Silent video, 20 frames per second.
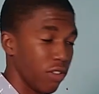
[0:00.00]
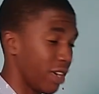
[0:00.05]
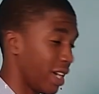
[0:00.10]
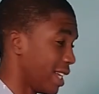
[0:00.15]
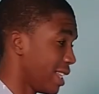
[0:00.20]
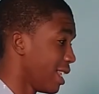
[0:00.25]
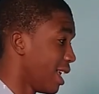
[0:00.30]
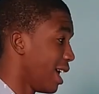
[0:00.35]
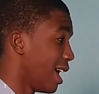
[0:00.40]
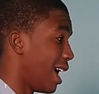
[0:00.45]

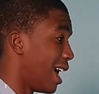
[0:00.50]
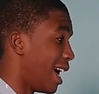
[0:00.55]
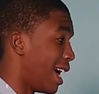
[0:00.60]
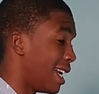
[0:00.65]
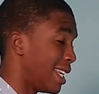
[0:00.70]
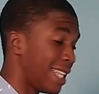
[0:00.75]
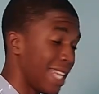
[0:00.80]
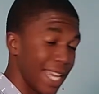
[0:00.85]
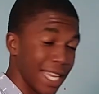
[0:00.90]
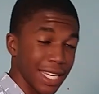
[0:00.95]
right?
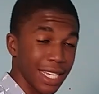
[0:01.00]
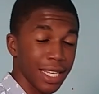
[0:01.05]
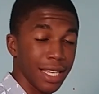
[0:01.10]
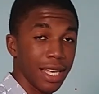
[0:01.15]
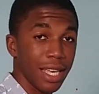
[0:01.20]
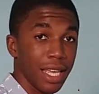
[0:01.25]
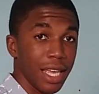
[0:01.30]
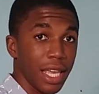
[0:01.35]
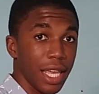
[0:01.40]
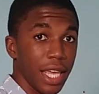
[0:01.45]
And then
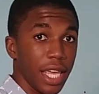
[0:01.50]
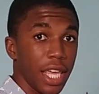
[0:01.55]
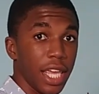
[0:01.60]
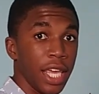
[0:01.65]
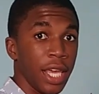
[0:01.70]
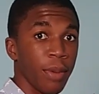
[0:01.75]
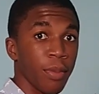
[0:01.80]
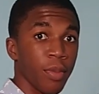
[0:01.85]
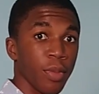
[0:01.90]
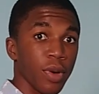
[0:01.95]

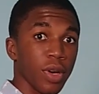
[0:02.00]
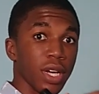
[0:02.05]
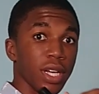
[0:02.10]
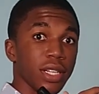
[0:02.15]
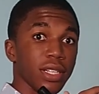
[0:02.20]
him